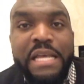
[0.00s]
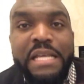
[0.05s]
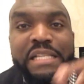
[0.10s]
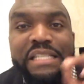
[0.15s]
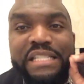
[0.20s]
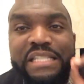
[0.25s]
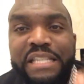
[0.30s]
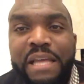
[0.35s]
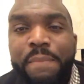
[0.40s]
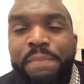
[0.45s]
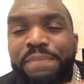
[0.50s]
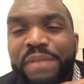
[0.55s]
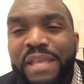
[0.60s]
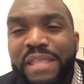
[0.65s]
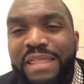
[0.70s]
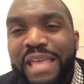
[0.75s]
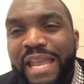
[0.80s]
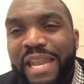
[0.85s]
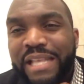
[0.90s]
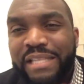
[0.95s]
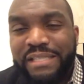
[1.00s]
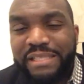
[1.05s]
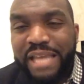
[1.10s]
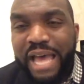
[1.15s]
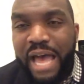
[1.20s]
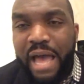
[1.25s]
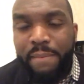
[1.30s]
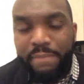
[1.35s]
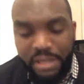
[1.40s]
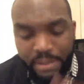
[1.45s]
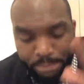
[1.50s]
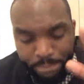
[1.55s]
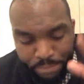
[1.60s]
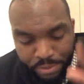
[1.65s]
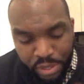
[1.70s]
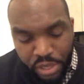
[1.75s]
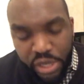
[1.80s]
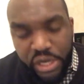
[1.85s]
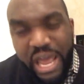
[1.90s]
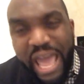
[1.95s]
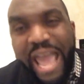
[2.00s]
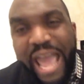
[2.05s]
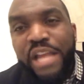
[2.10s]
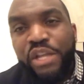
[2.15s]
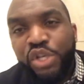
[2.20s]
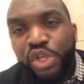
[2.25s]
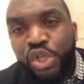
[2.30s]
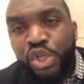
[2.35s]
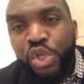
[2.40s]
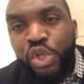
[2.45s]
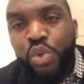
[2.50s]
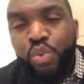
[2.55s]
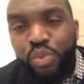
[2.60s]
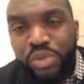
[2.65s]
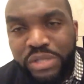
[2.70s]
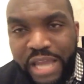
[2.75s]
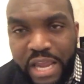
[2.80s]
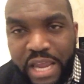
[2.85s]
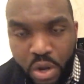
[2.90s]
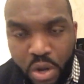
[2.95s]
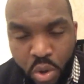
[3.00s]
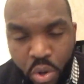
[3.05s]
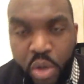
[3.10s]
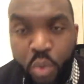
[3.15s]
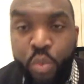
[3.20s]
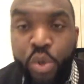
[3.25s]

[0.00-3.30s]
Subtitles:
Something that is timely. Put a due date on it.